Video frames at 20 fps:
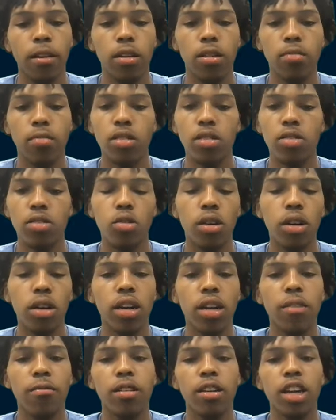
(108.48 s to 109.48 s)
just going in
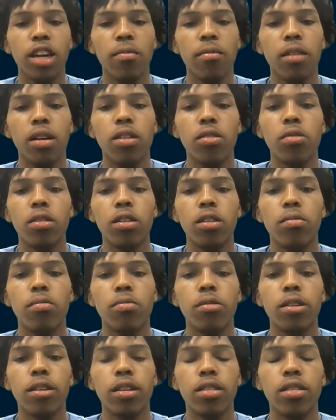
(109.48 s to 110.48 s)
every game, I know he's going to
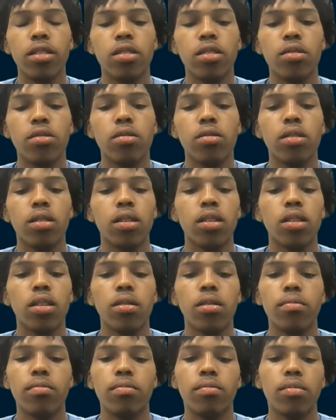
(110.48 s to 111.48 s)
bring it.
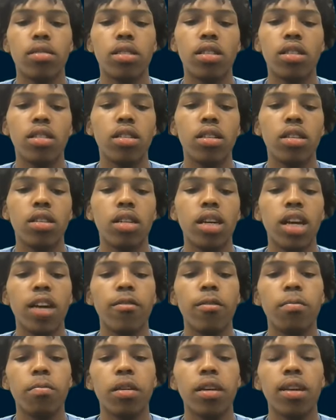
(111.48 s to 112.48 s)
So it's good to
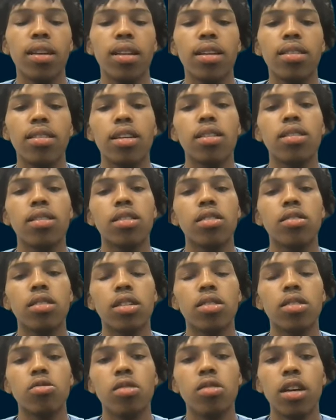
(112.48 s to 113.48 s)
have a big like that
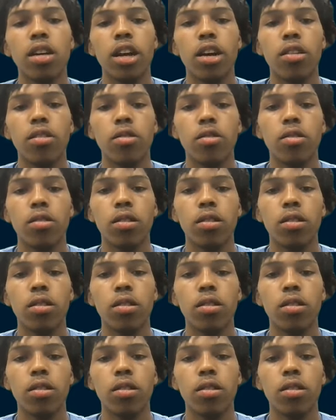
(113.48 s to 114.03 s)
that you can count on.